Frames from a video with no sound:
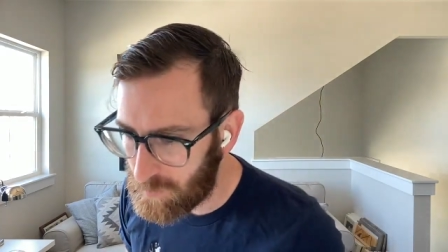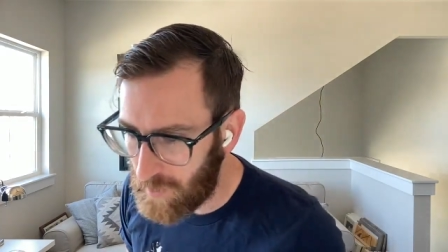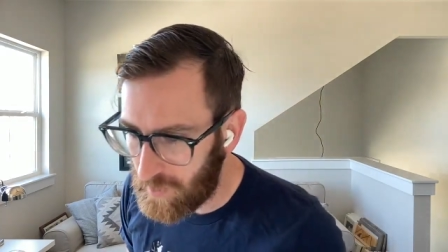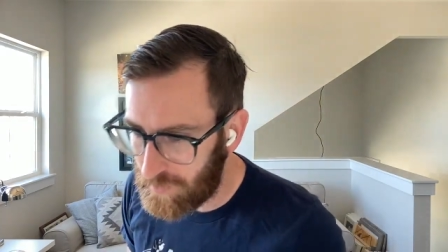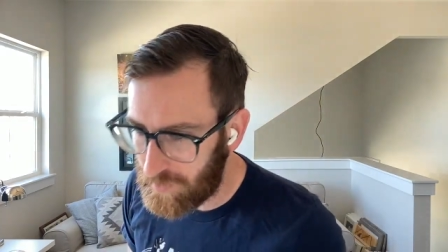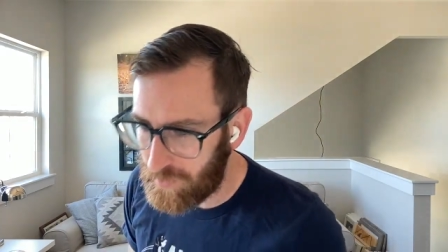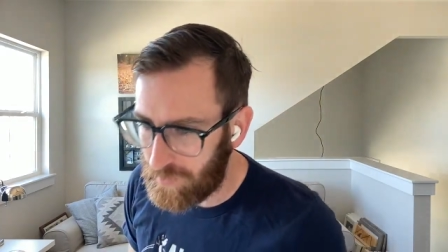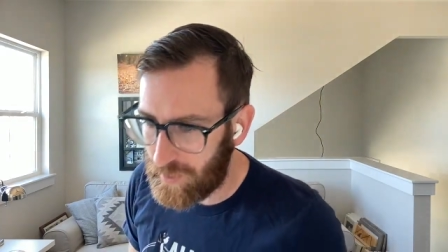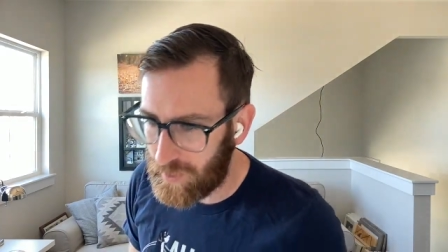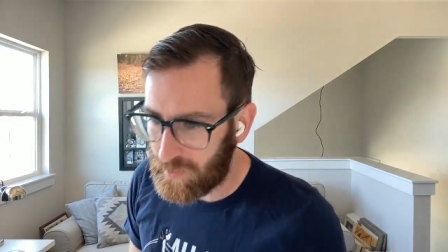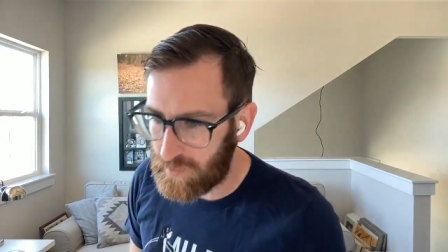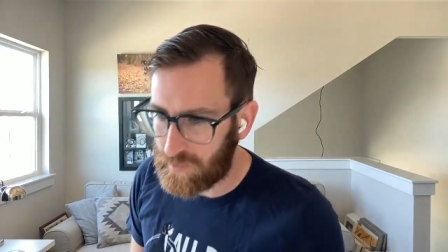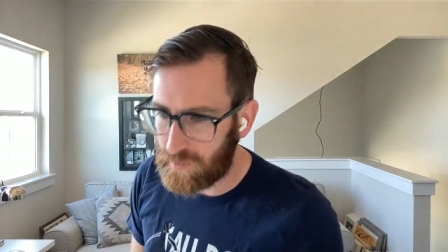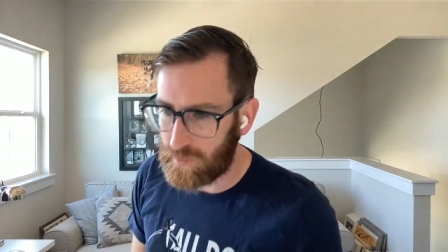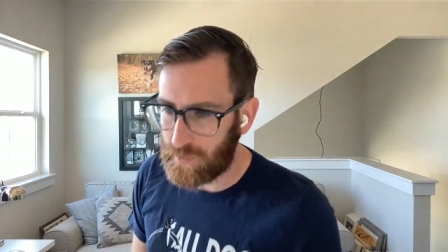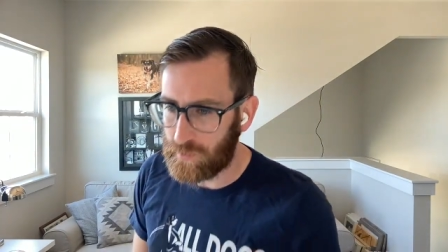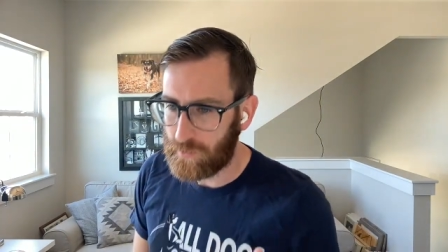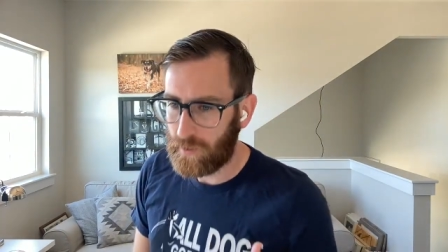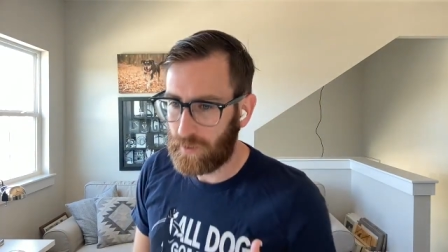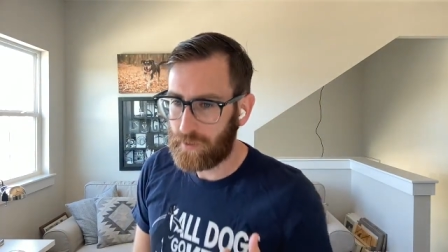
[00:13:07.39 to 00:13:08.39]
this method
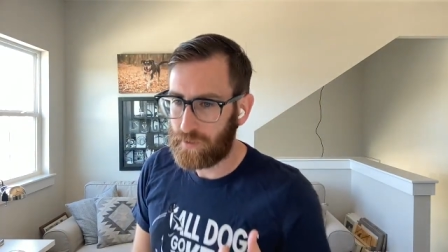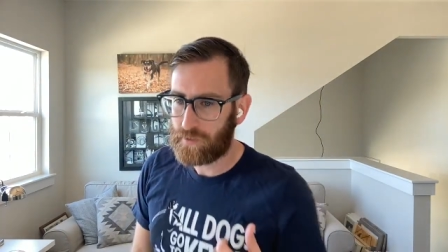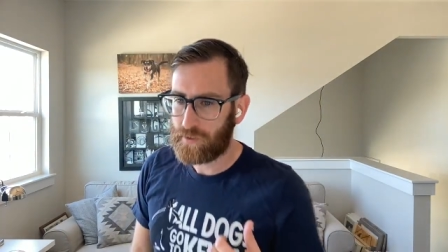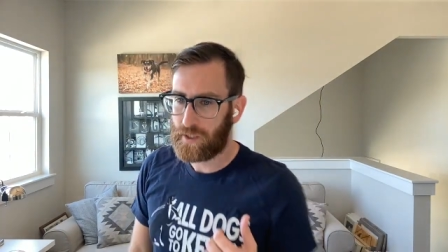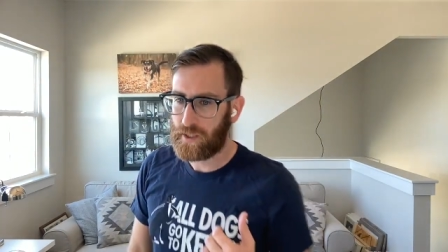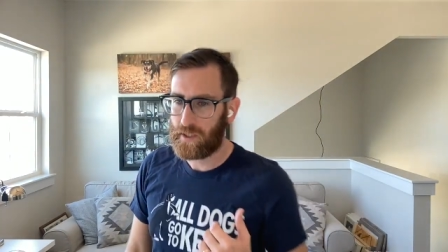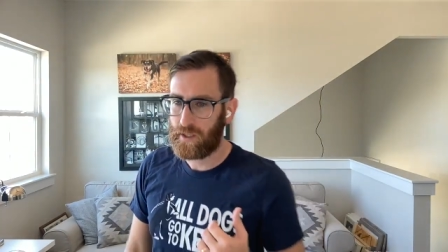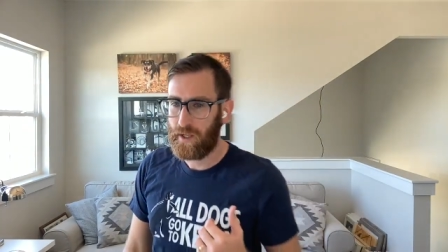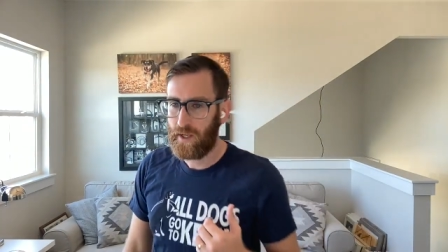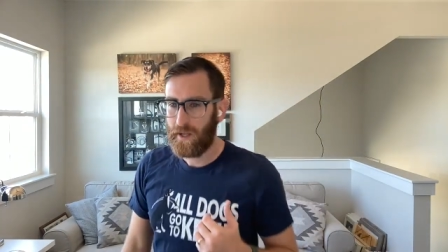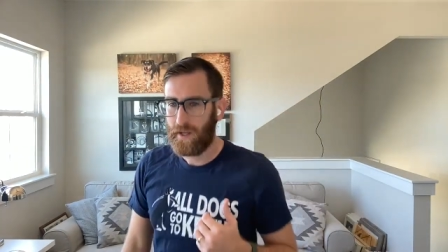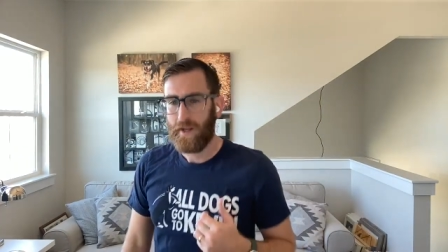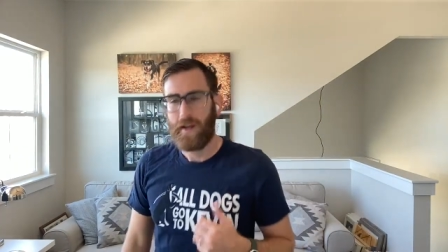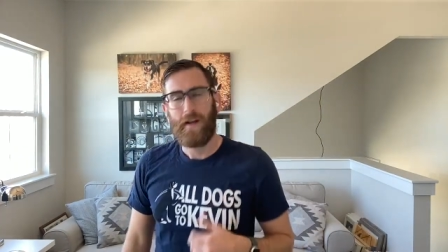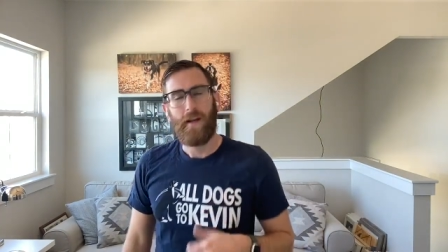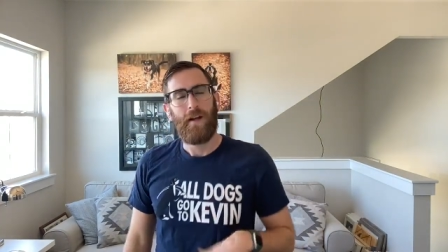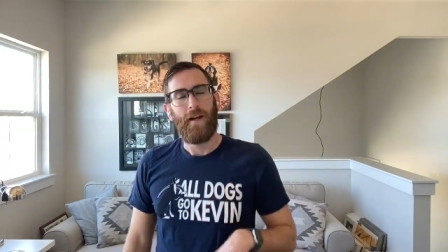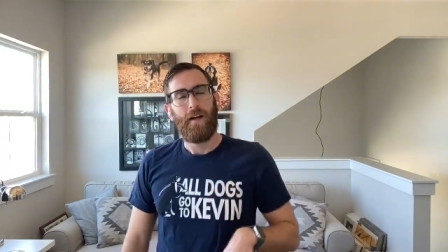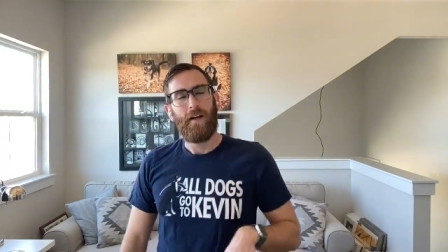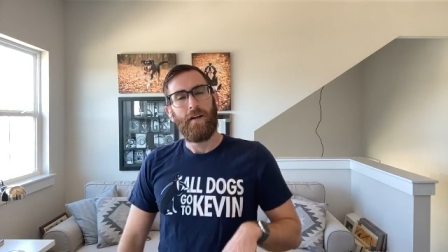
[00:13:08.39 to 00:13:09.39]
thanks to you and all your training.
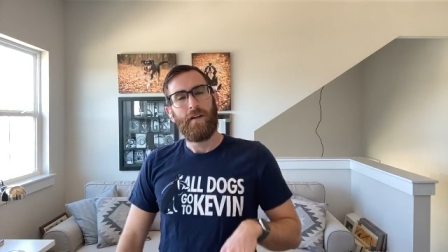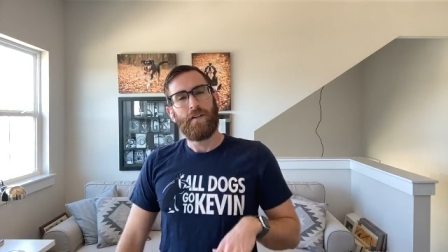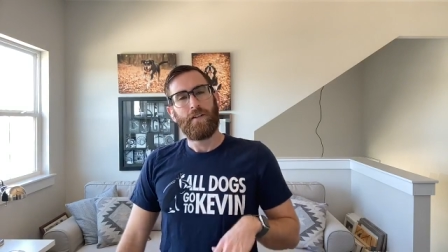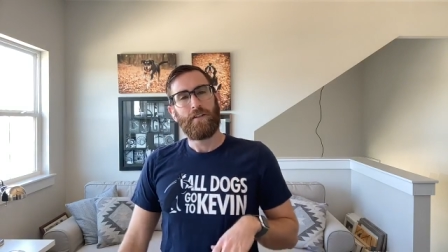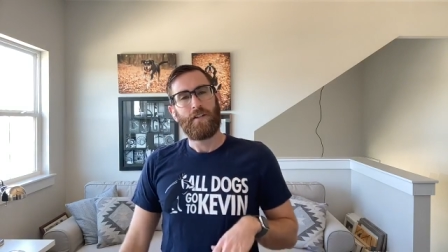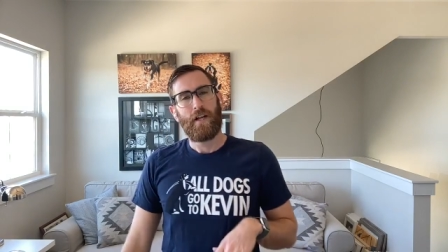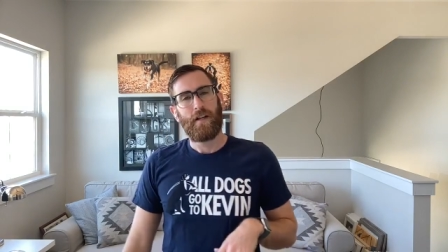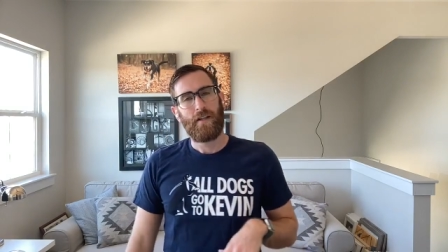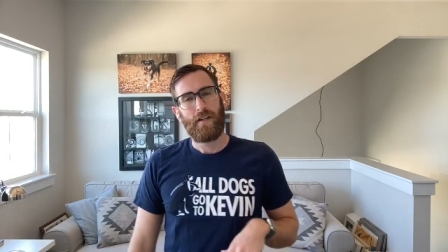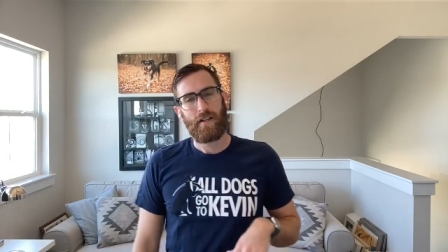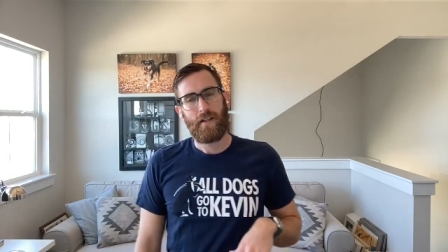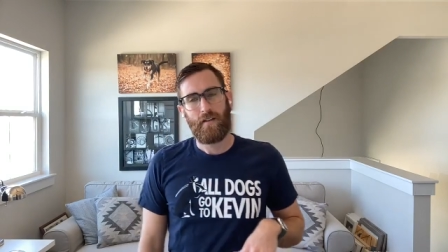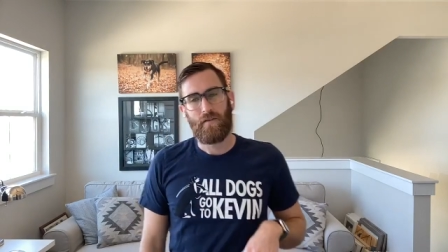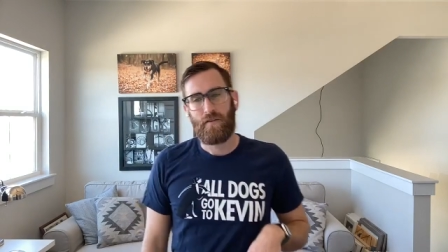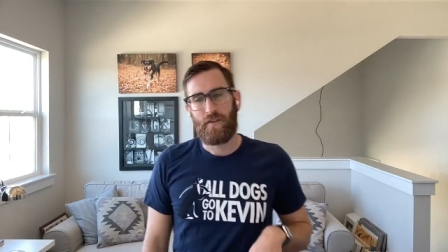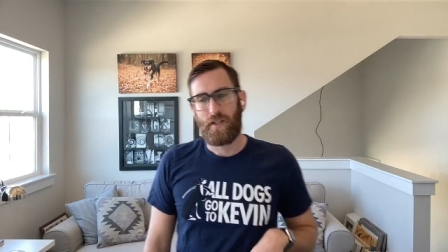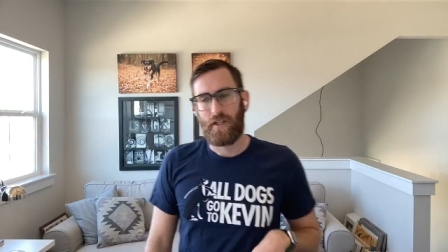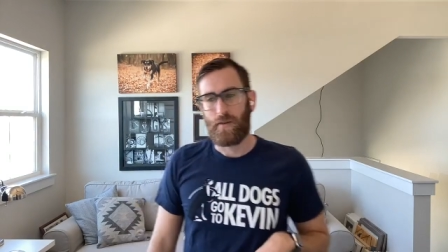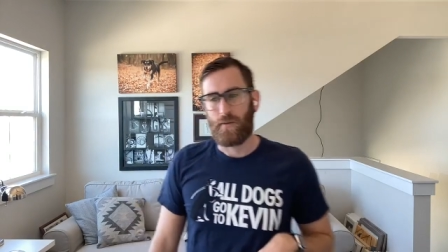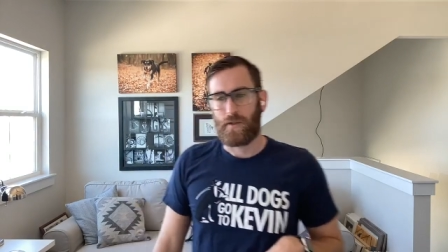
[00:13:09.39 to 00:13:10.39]
Shelly,
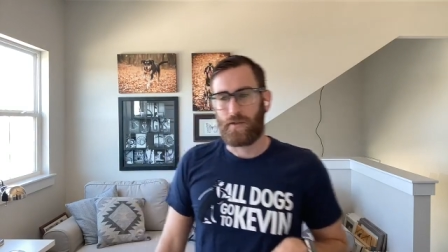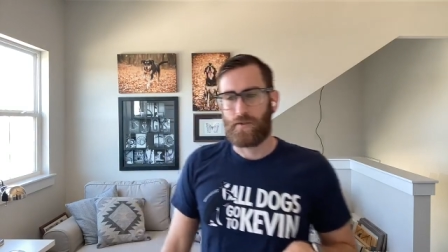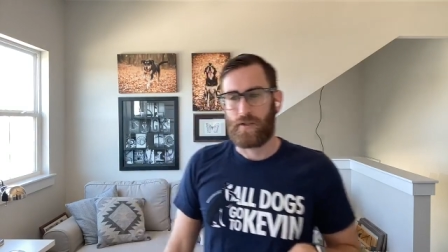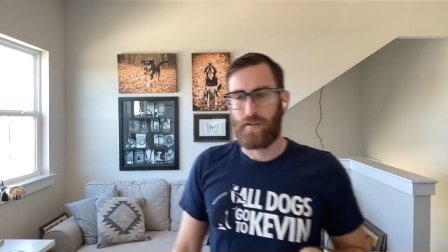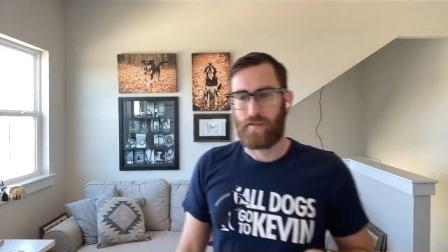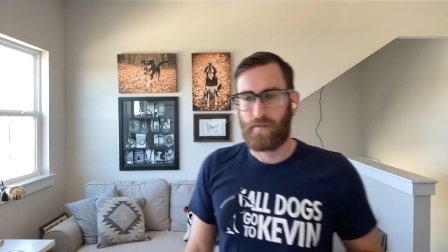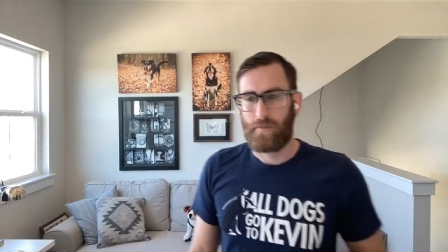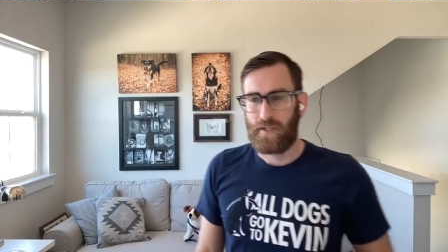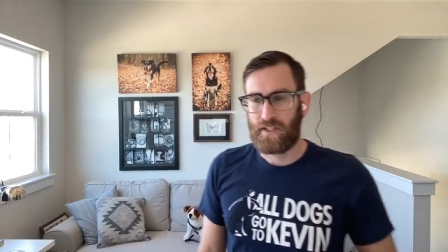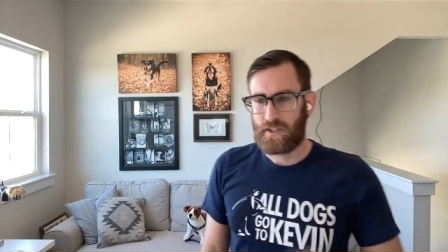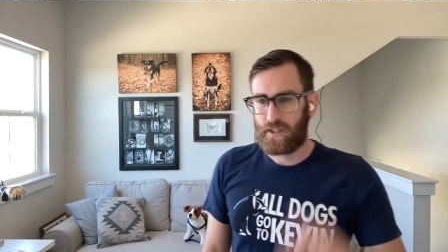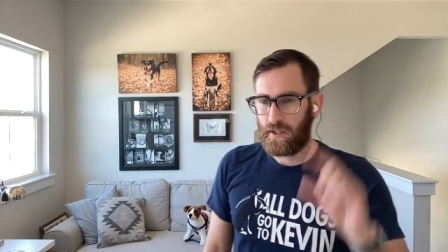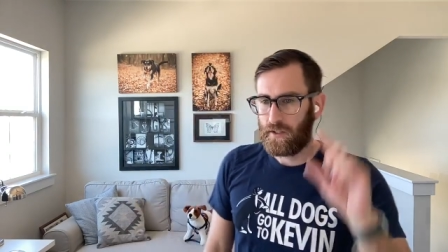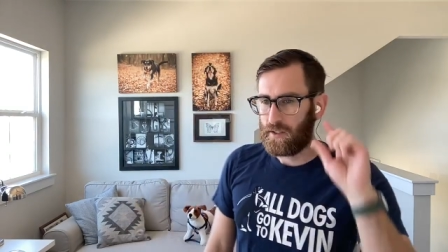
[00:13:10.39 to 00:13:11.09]
give Theo a treat for me.